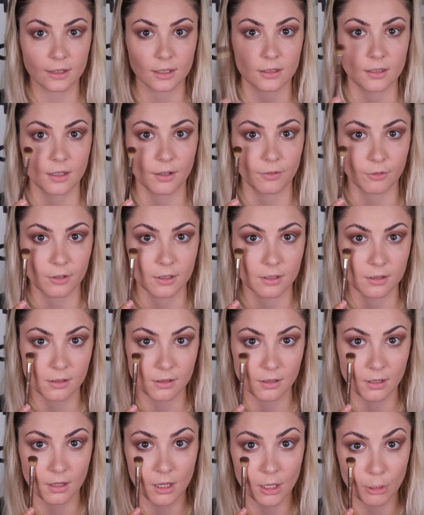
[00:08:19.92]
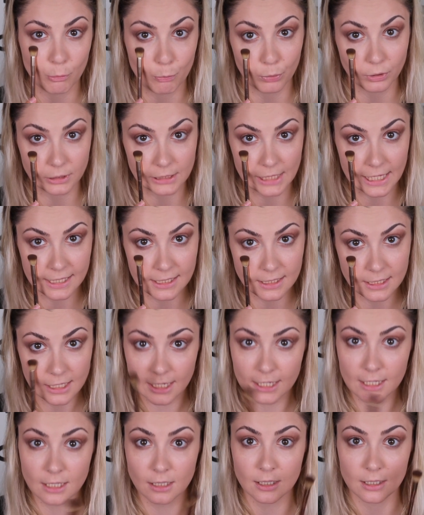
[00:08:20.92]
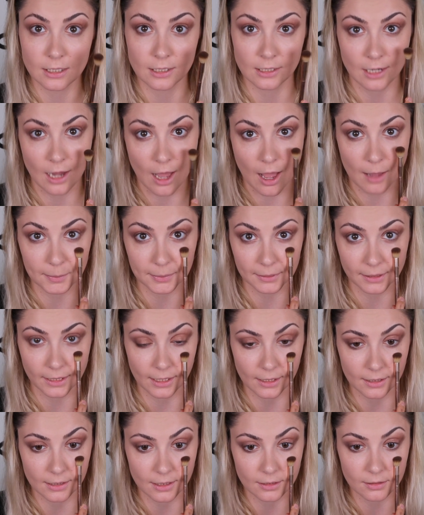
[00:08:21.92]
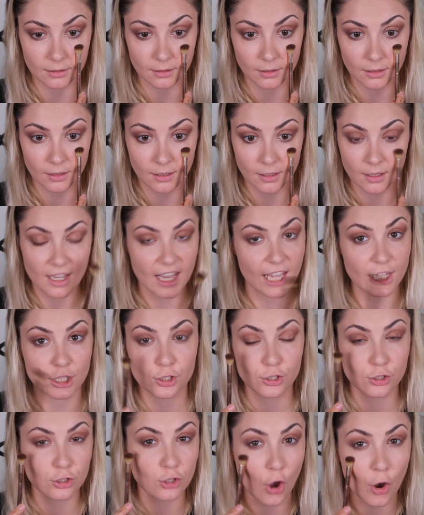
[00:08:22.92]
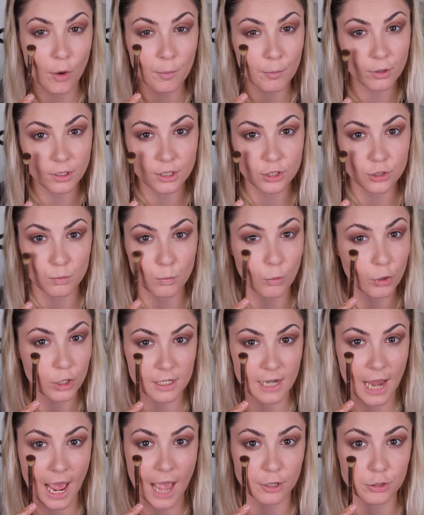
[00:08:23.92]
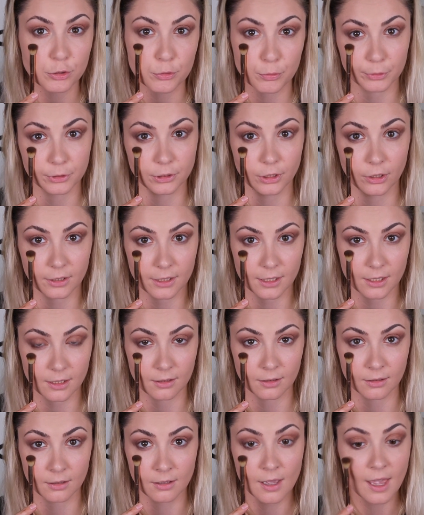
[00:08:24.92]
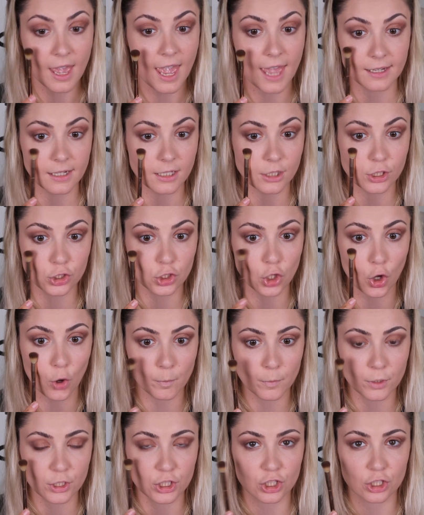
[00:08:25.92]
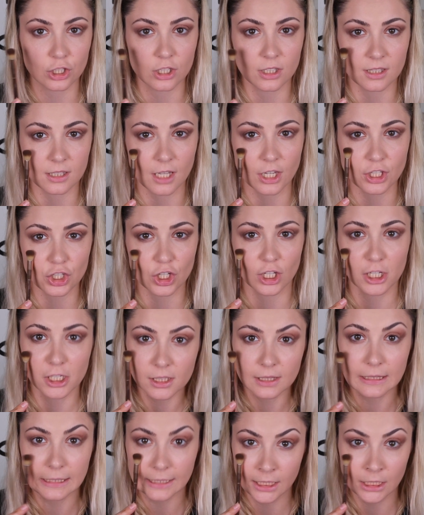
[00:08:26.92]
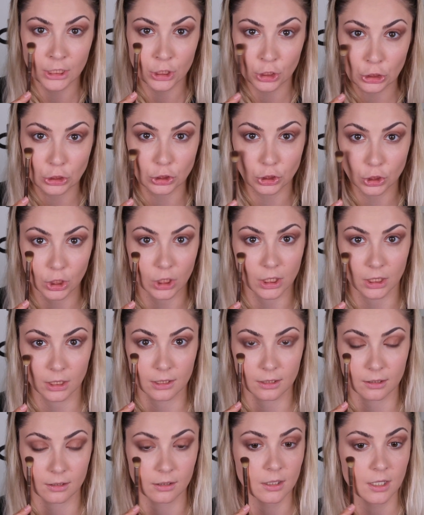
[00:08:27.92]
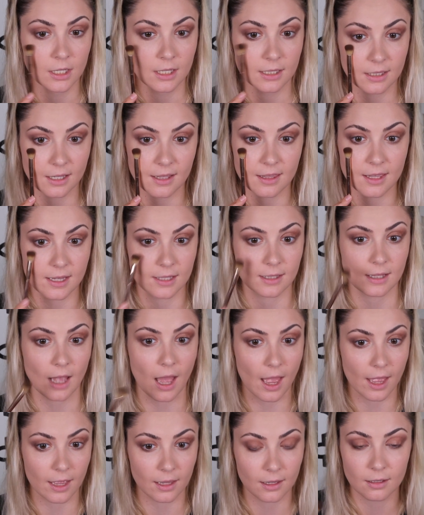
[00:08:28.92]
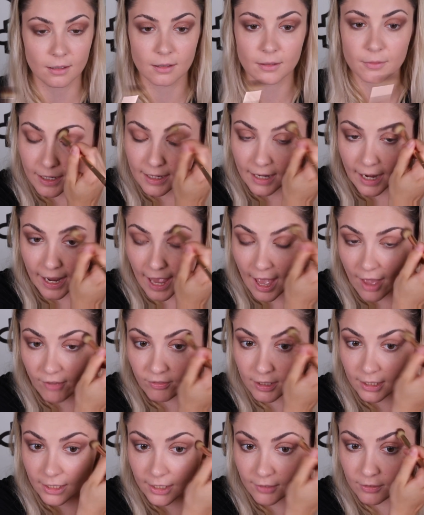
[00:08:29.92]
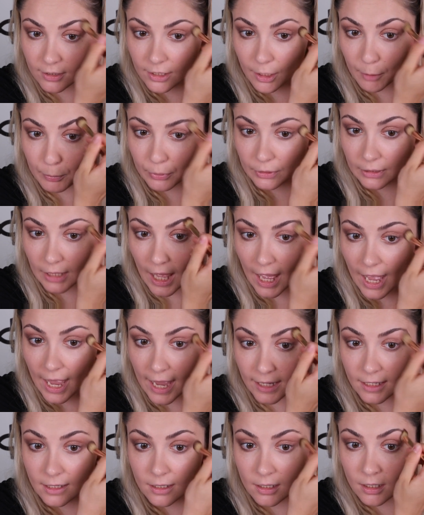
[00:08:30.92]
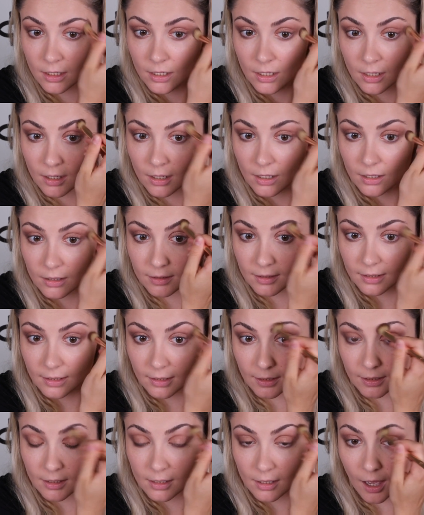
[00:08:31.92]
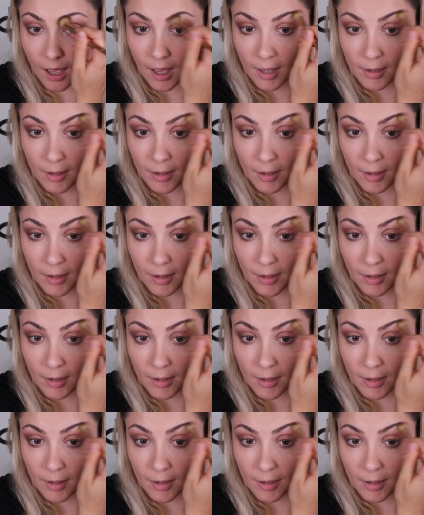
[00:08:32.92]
at the difference. Blended, not blended. It's so much more natural looking, and it's such a cleaner look to this eye. And I haven't even applied the